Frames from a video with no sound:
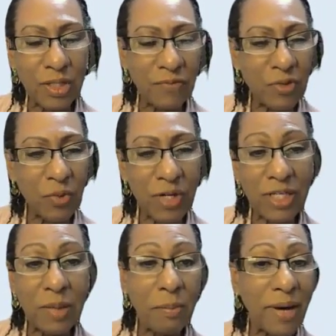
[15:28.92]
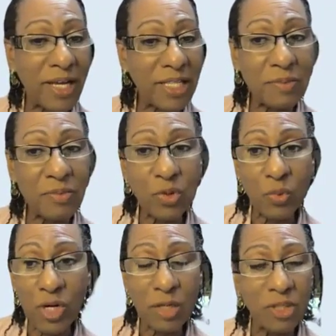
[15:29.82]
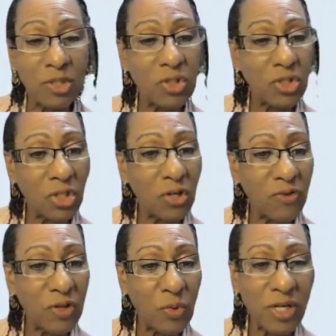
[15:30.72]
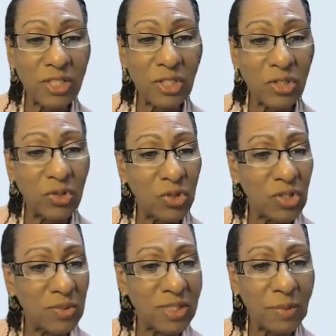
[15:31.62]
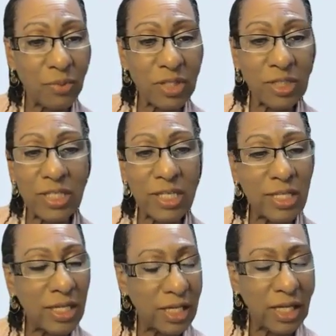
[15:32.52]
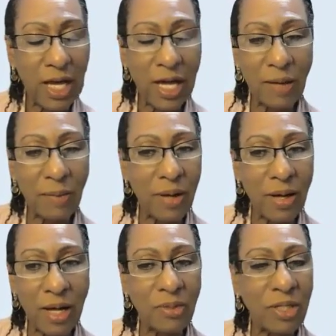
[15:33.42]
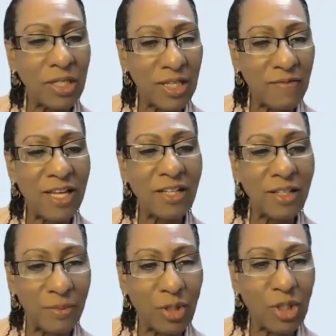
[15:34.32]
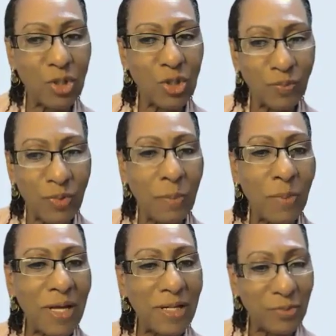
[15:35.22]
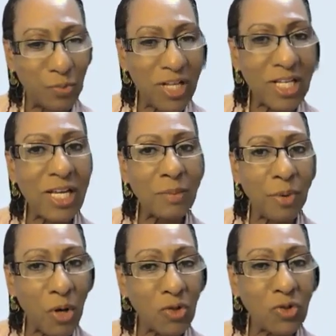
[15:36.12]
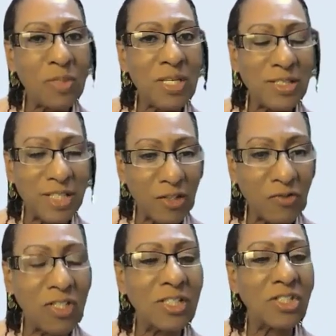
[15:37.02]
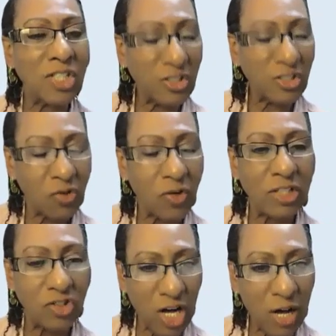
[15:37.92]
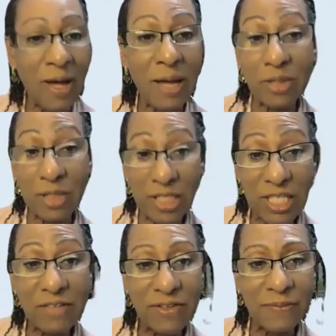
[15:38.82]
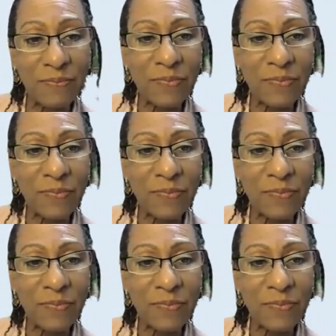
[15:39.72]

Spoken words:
if you want to combine them, you're welcome to do so. If you want to do them separately, I'm going to leave that up to you. But running unopposed means that you've done such a great job, I believe.